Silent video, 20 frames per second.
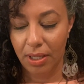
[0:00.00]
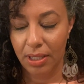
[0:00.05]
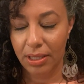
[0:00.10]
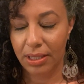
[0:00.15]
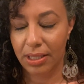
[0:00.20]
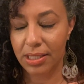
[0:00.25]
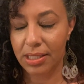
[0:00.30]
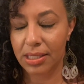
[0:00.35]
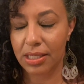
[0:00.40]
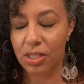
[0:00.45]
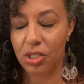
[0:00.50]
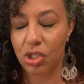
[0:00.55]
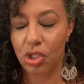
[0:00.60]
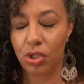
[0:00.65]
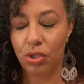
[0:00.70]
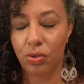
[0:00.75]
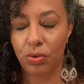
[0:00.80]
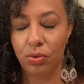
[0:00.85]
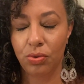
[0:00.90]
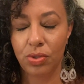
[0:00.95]
this is
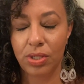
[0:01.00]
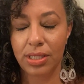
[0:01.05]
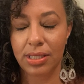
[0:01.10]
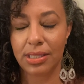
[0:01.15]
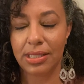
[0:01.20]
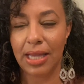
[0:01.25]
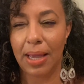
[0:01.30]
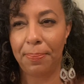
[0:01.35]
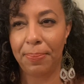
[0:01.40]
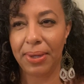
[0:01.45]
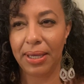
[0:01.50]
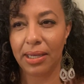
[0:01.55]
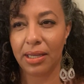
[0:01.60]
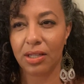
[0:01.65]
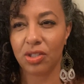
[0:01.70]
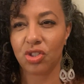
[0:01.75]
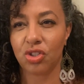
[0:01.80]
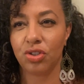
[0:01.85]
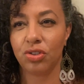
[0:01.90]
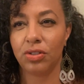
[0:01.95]
you
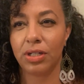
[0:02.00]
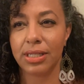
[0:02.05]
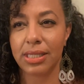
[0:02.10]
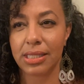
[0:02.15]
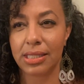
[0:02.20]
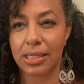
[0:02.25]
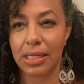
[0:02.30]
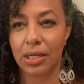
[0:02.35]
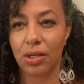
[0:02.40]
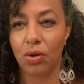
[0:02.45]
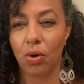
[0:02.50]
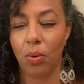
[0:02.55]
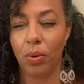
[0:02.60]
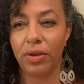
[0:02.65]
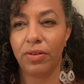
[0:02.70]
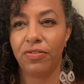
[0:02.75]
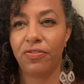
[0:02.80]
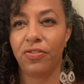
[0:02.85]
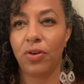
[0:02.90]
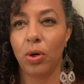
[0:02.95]
stepping, trusting,
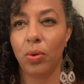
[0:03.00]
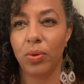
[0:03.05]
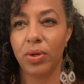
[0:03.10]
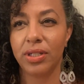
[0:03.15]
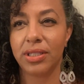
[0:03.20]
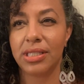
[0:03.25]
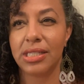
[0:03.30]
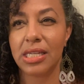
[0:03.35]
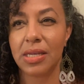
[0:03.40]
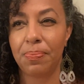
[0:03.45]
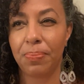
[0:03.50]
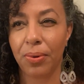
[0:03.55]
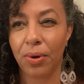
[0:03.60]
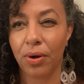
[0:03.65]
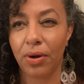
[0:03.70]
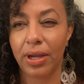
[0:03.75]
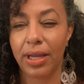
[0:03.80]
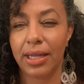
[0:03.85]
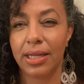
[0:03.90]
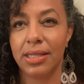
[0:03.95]
going forward deeper
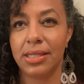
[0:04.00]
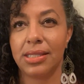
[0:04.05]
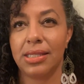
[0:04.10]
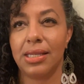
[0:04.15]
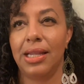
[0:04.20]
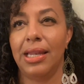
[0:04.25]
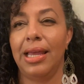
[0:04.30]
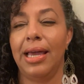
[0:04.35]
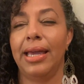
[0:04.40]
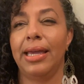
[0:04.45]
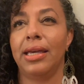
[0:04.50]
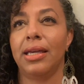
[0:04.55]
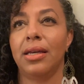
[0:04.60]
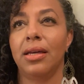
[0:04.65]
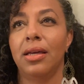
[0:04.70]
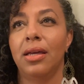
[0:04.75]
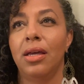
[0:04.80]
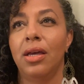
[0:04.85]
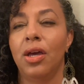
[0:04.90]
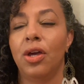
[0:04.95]
into like
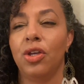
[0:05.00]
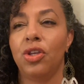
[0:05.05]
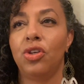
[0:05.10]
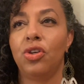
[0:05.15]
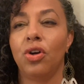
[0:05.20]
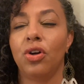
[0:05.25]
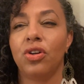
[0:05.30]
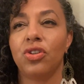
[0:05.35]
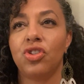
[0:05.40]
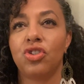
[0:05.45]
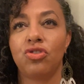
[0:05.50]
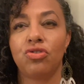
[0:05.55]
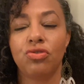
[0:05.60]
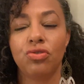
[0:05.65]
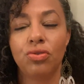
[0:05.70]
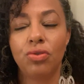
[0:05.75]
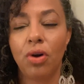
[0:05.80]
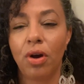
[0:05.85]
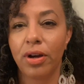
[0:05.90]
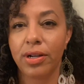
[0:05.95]
your
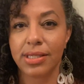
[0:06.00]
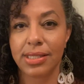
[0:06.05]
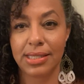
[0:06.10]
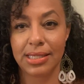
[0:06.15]
true heart's